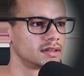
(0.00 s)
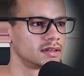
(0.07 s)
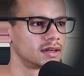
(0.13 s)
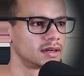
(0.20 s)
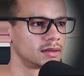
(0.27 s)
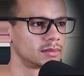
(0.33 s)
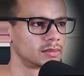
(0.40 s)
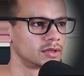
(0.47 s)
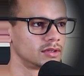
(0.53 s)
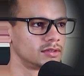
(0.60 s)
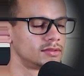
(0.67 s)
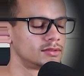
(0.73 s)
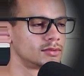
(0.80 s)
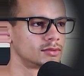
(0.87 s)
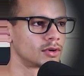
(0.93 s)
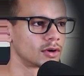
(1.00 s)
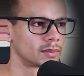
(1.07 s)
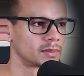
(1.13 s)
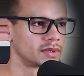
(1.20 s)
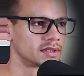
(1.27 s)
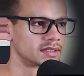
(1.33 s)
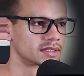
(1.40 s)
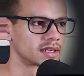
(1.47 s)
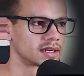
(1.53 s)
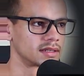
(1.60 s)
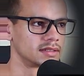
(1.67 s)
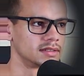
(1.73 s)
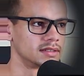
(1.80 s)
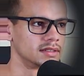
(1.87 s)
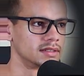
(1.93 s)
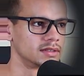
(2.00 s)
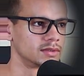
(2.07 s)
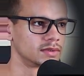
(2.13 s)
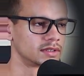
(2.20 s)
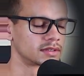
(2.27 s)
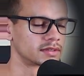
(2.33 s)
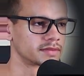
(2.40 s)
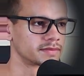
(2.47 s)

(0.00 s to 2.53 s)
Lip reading: I'm going to copy this color really quick.